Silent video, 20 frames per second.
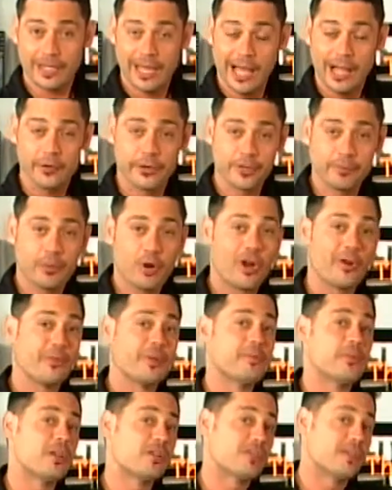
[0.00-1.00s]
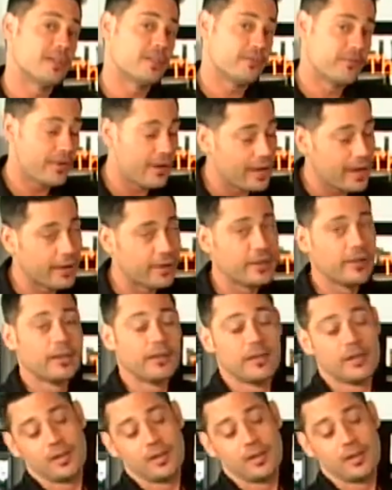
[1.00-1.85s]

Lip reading: calorie department, much less fat.